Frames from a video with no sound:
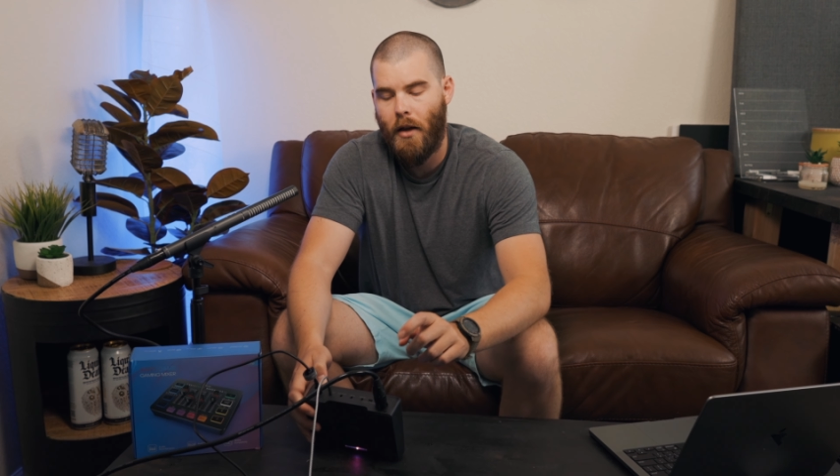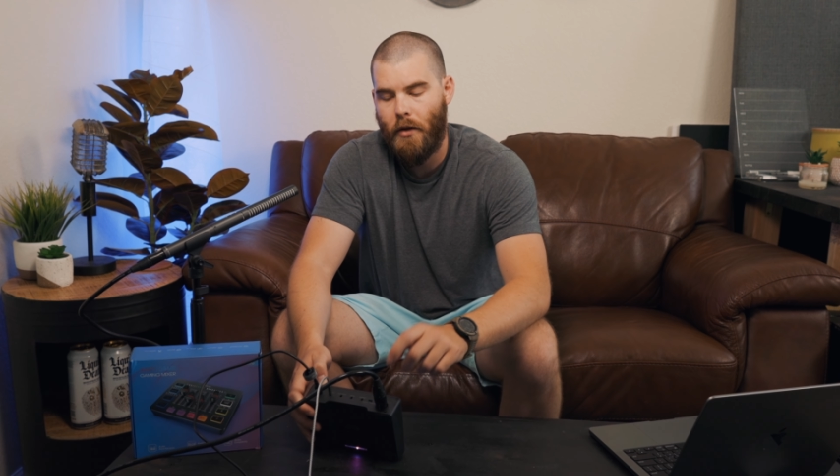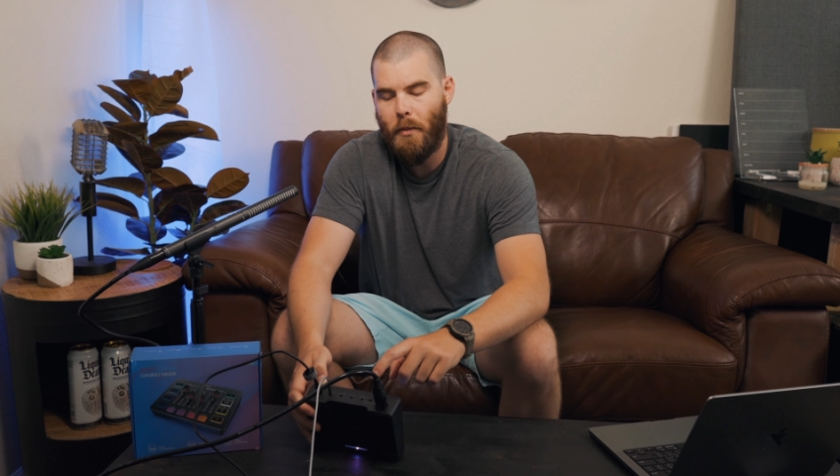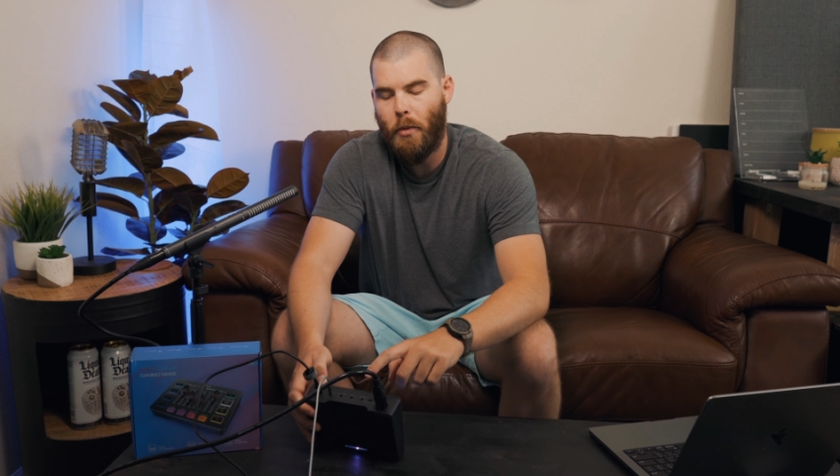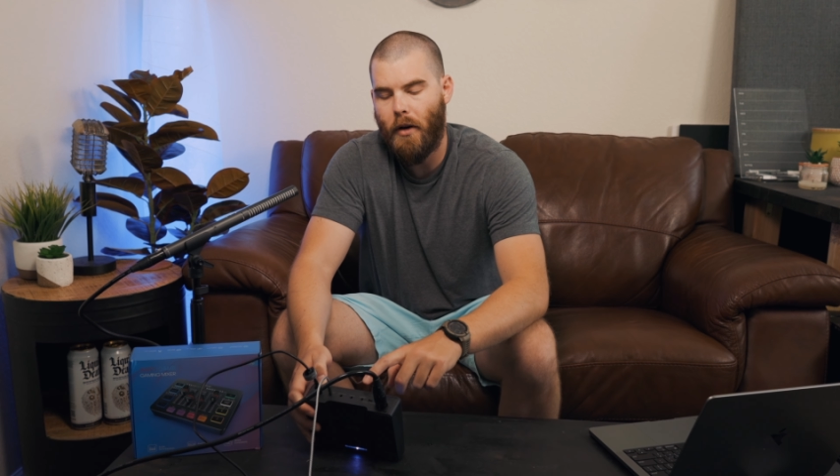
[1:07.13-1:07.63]

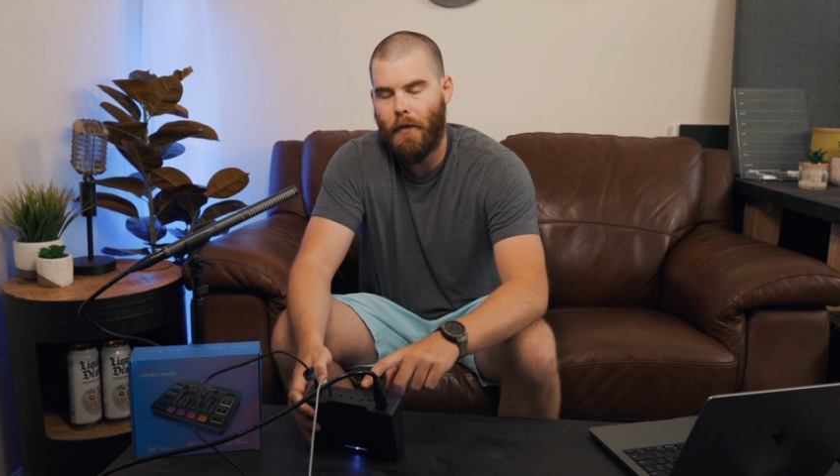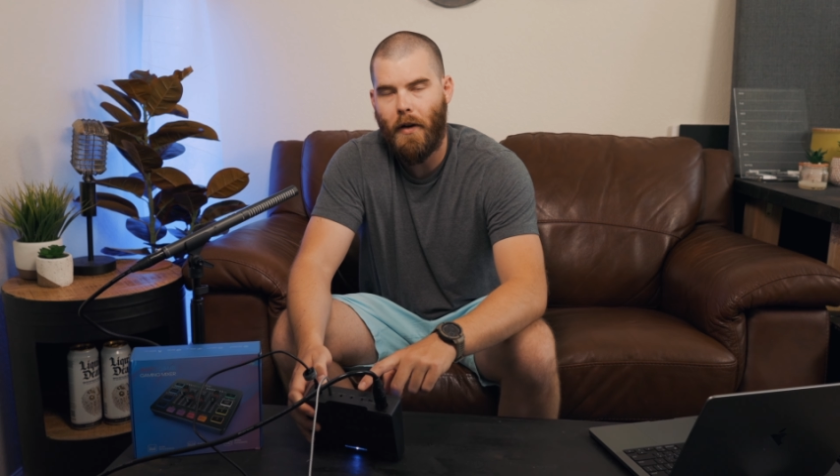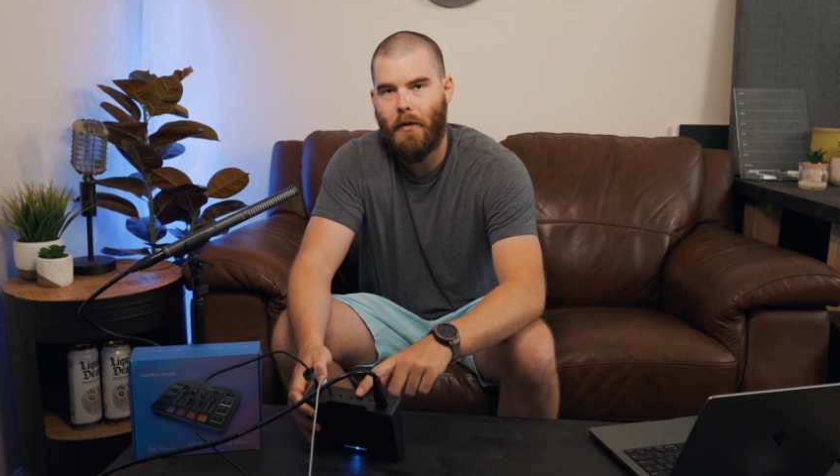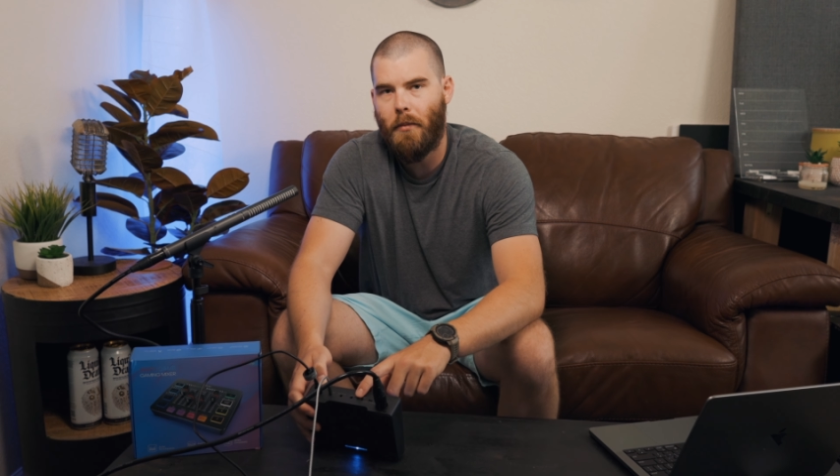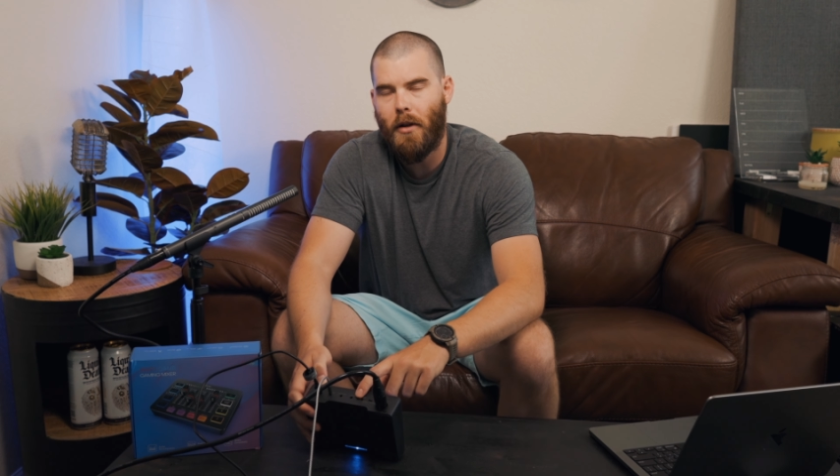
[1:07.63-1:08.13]

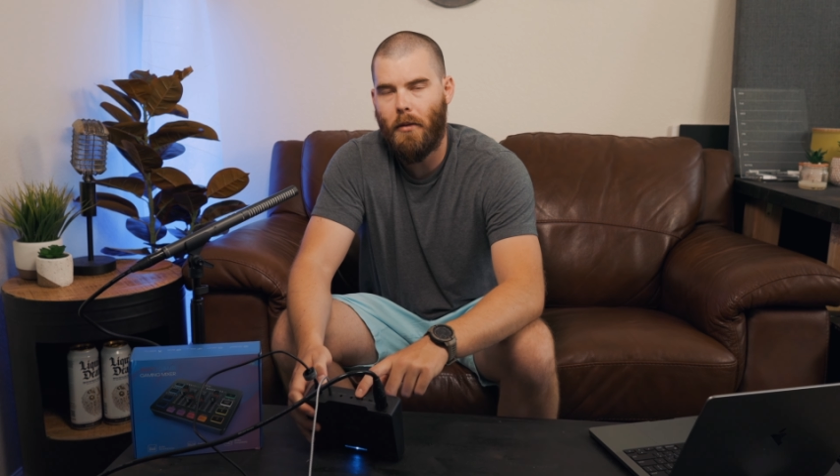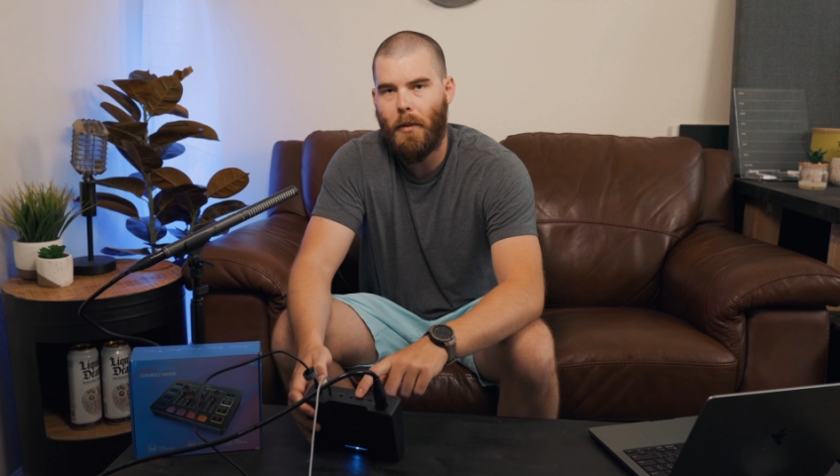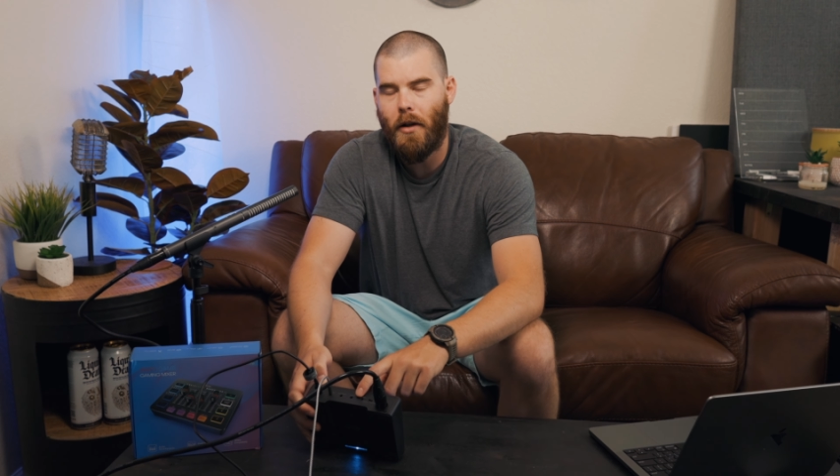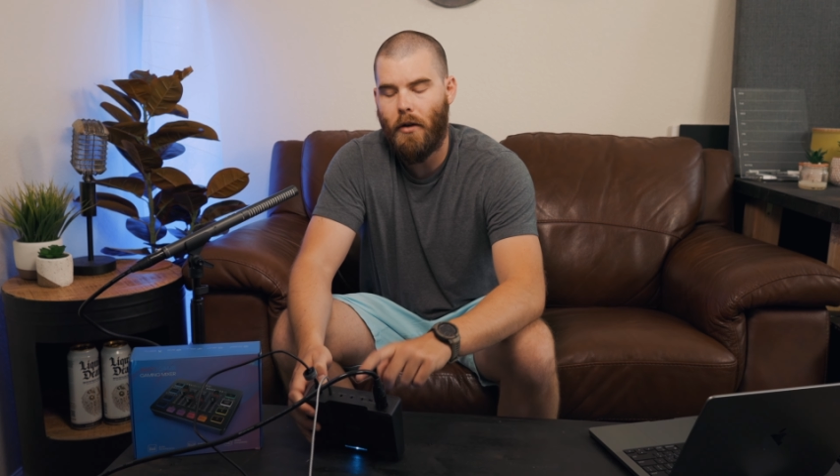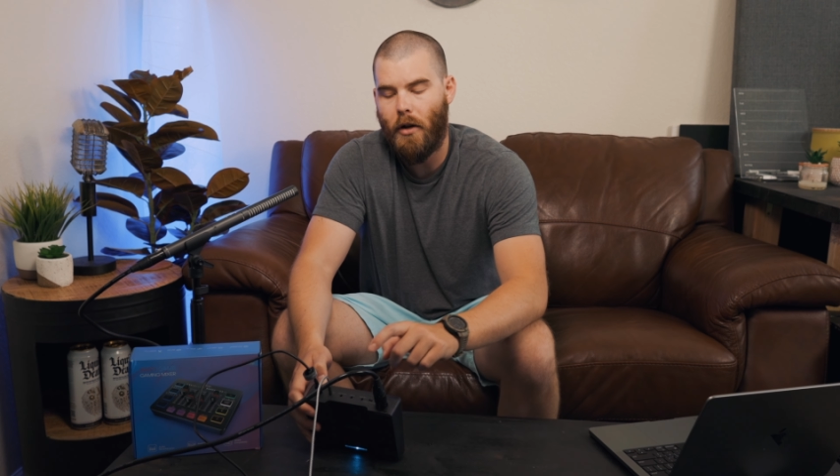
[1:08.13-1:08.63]

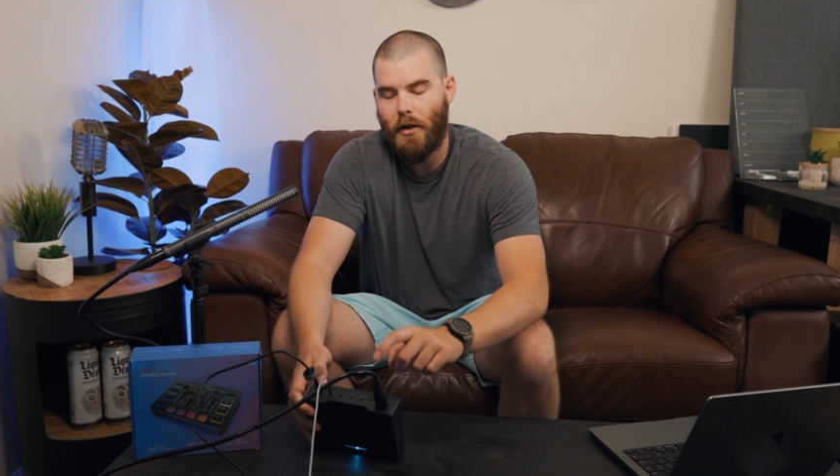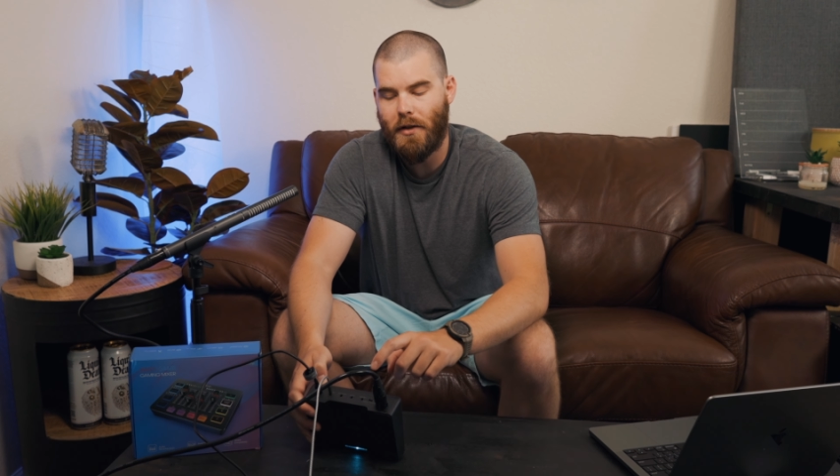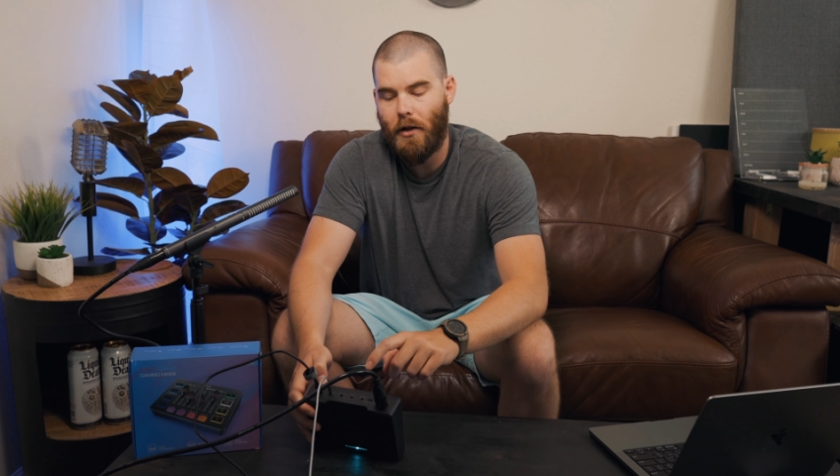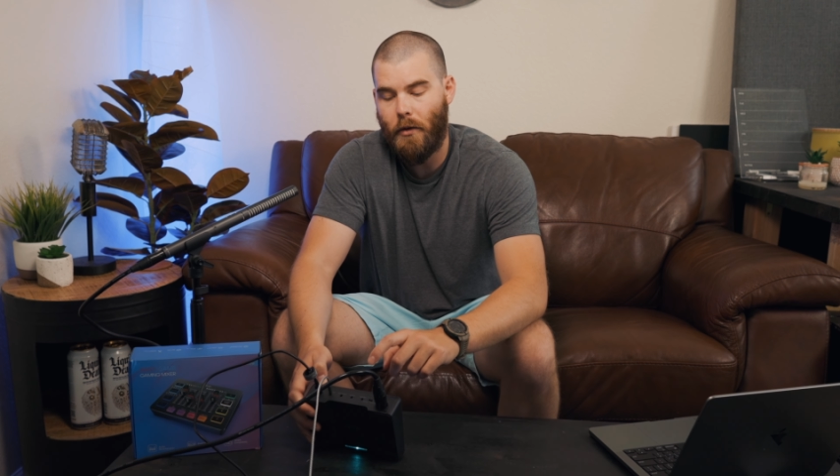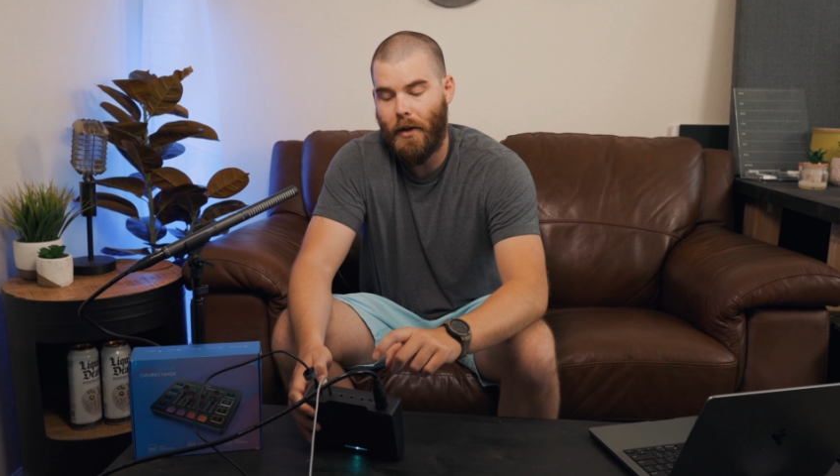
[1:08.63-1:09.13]
3.5mm
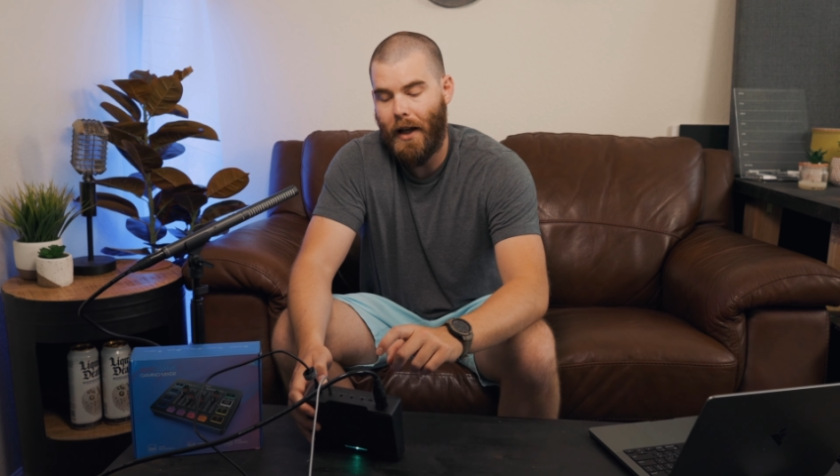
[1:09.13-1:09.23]
auxiliary